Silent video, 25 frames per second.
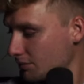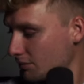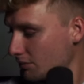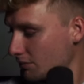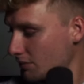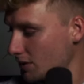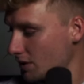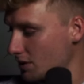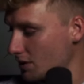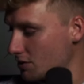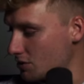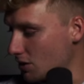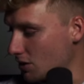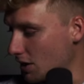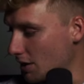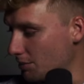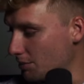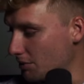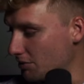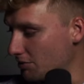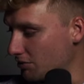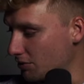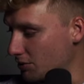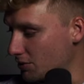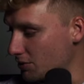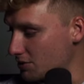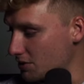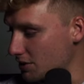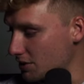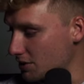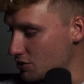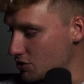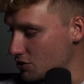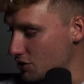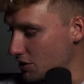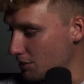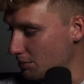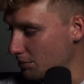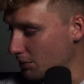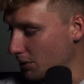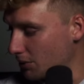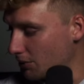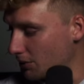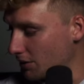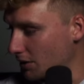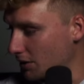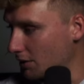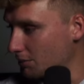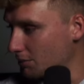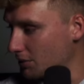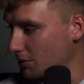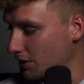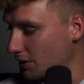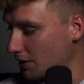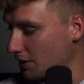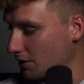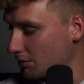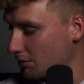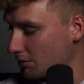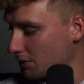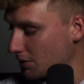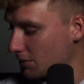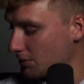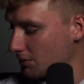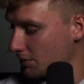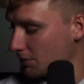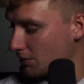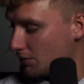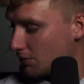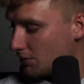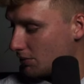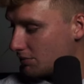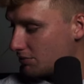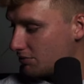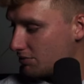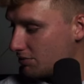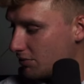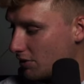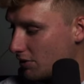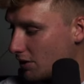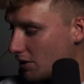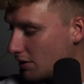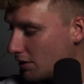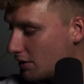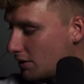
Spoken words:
Sorry, my phone is legit blowing up right now, bro. Holy fuck.